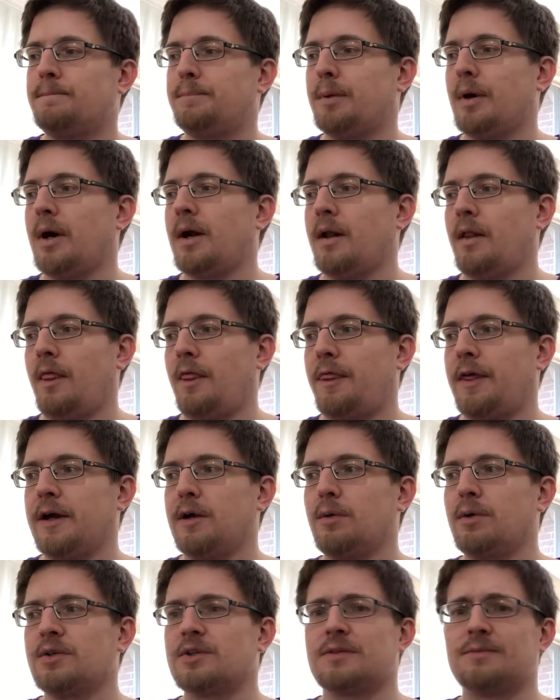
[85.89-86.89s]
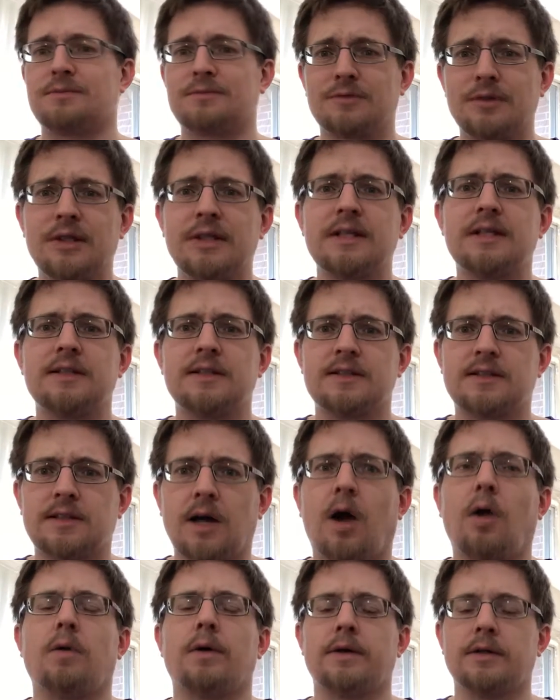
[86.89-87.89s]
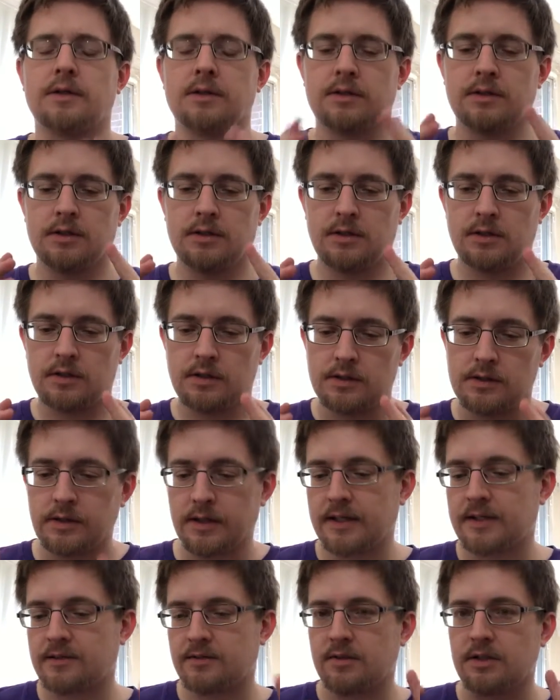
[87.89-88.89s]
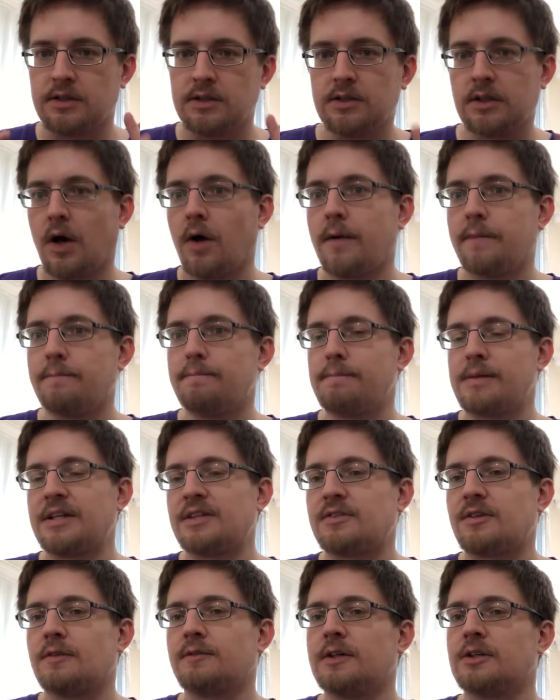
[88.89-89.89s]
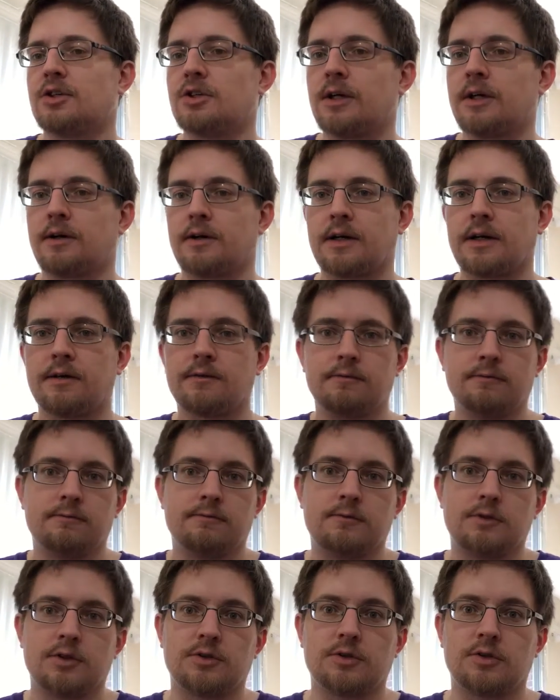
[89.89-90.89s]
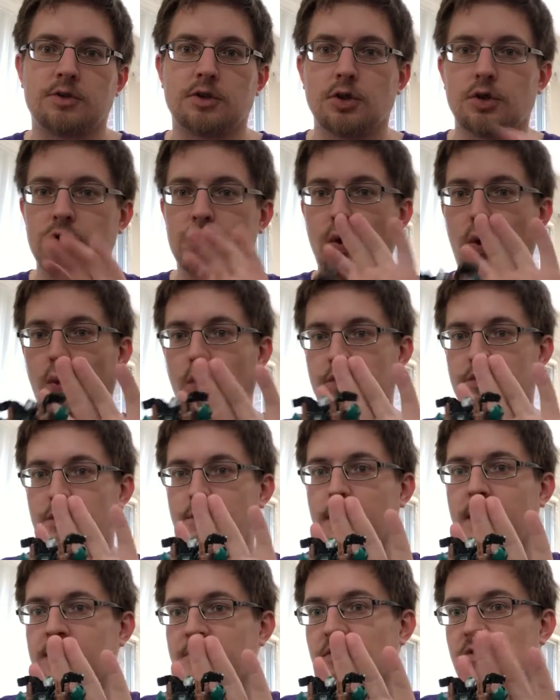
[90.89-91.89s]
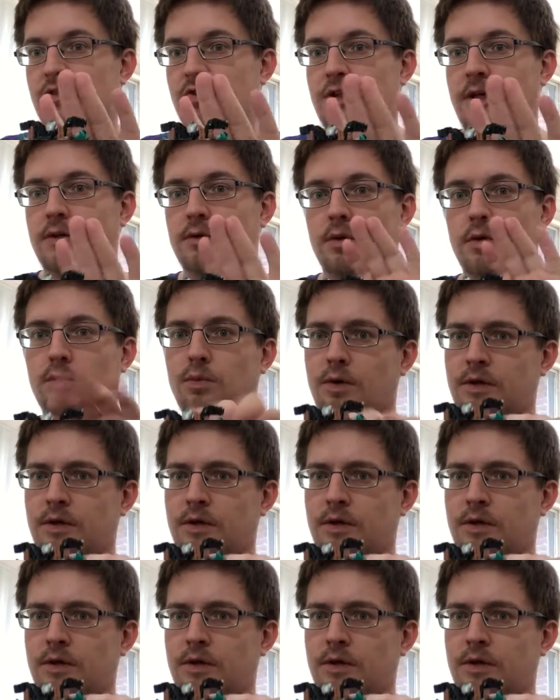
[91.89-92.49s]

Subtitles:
But there were some really solid, nicely done bits of engineering and just good torso bots in general.